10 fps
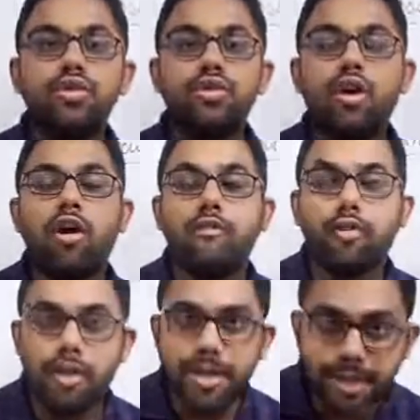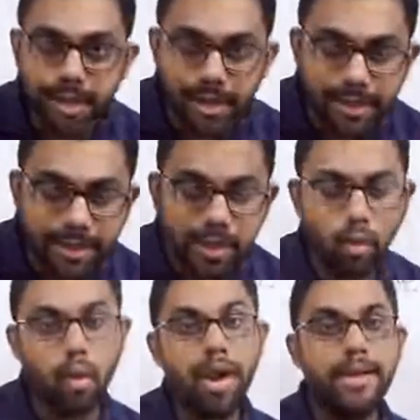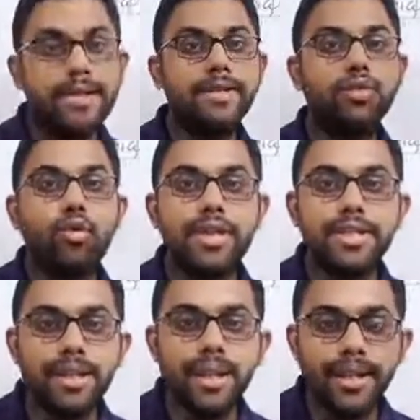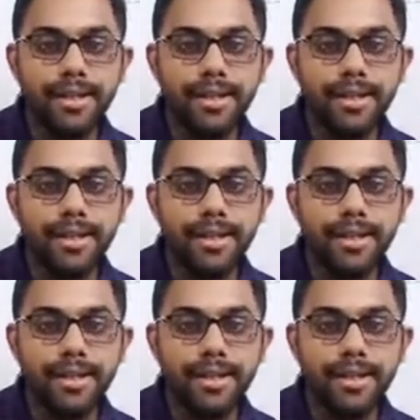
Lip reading: of original entry. Why it is original entry?